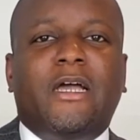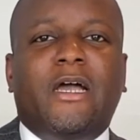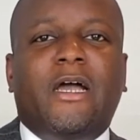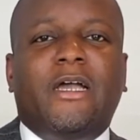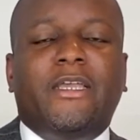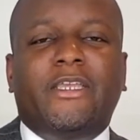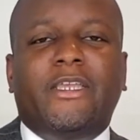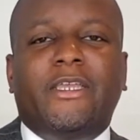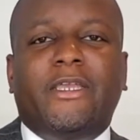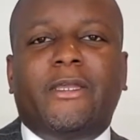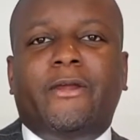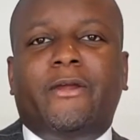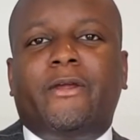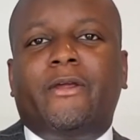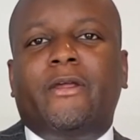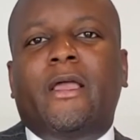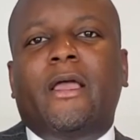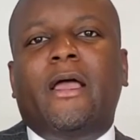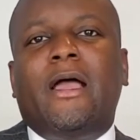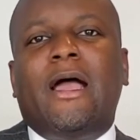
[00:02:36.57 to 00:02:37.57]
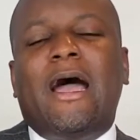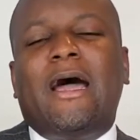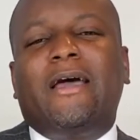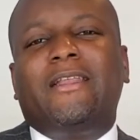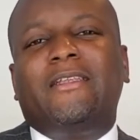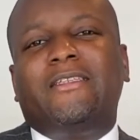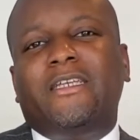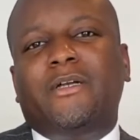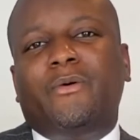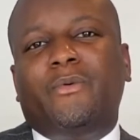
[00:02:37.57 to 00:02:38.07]
a year, how
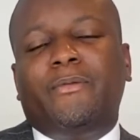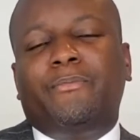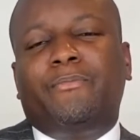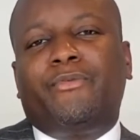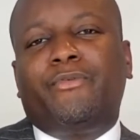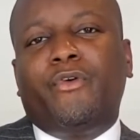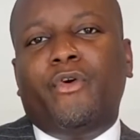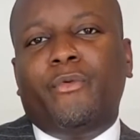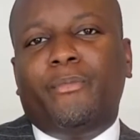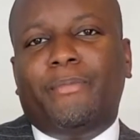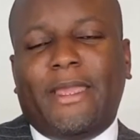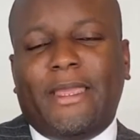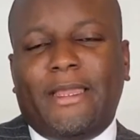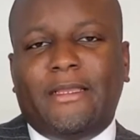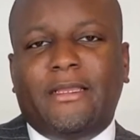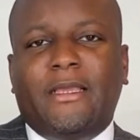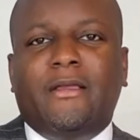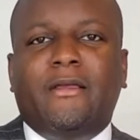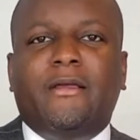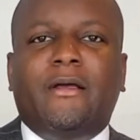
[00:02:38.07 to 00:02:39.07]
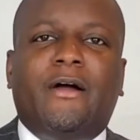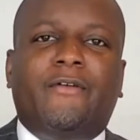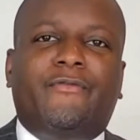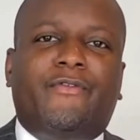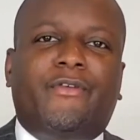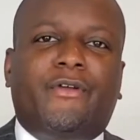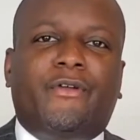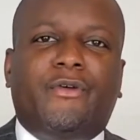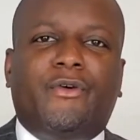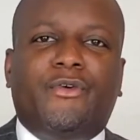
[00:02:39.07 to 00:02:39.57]
to deal with probate uh,
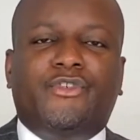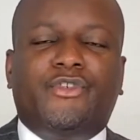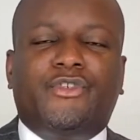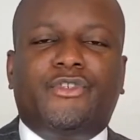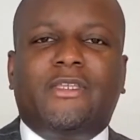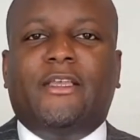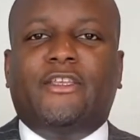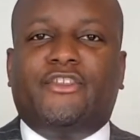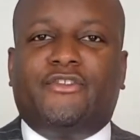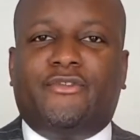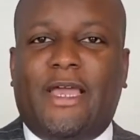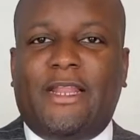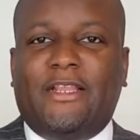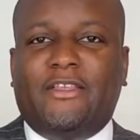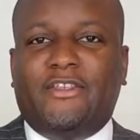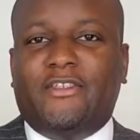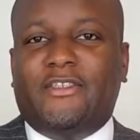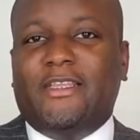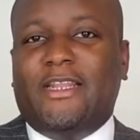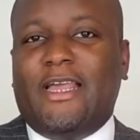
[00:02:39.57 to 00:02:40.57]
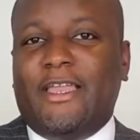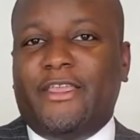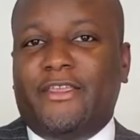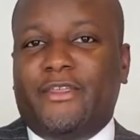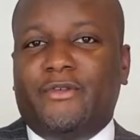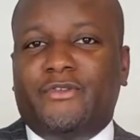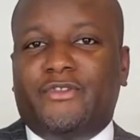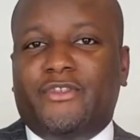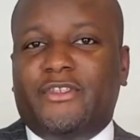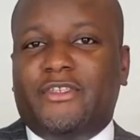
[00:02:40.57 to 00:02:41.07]
foreclosures, strategies that I
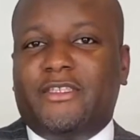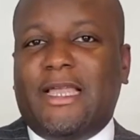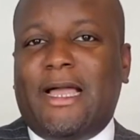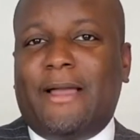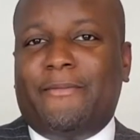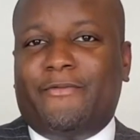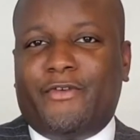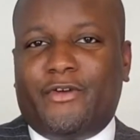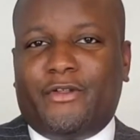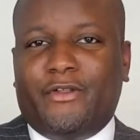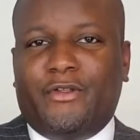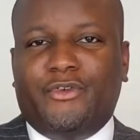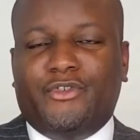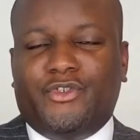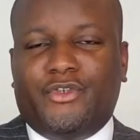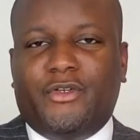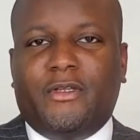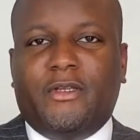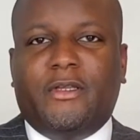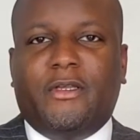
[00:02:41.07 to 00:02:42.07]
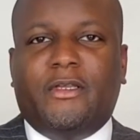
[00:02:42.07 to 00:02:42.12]
use to stop foreclosure,